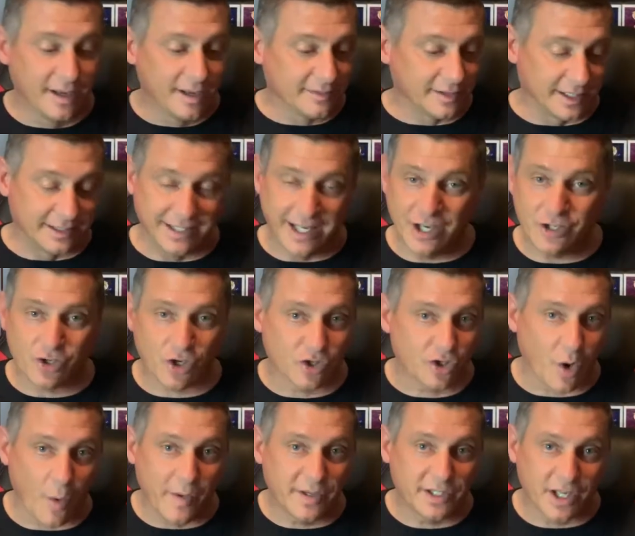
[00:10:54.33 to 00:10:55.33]
The t-shirt's
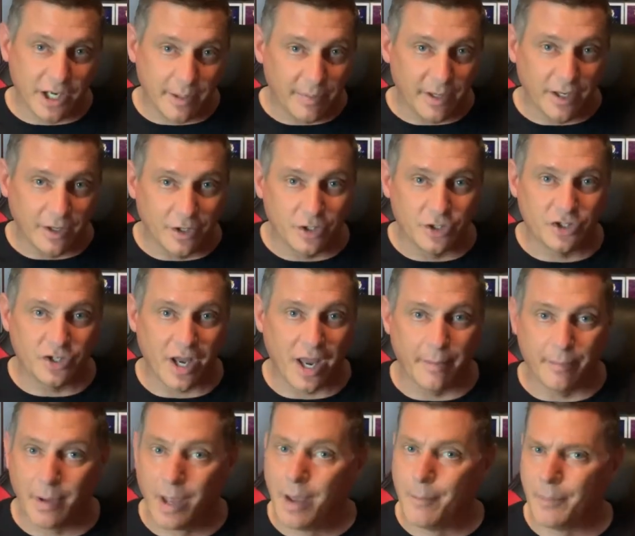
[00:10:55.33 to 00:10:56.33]
always going to be in good shape,
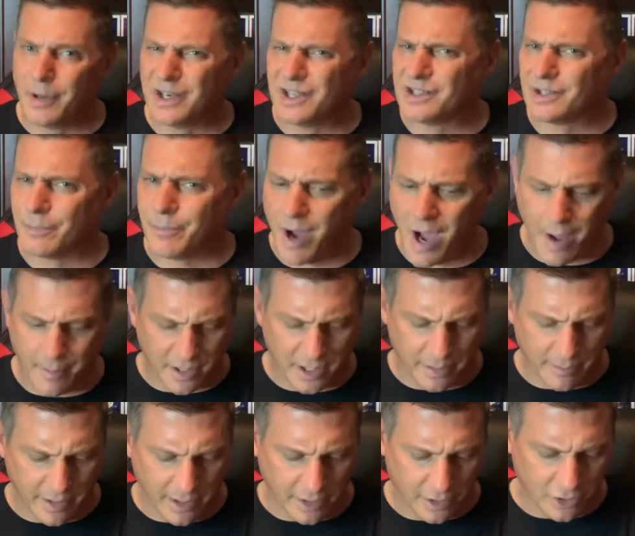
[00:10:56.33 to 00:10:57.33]
but is the pop going to
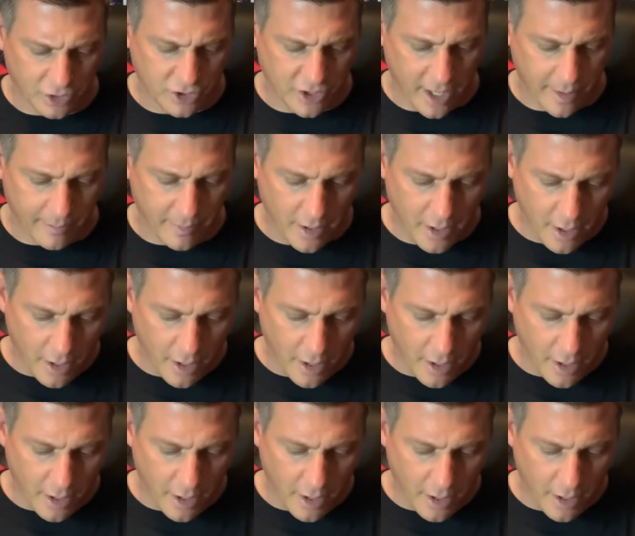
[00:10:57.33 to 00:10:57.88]
be in good shape?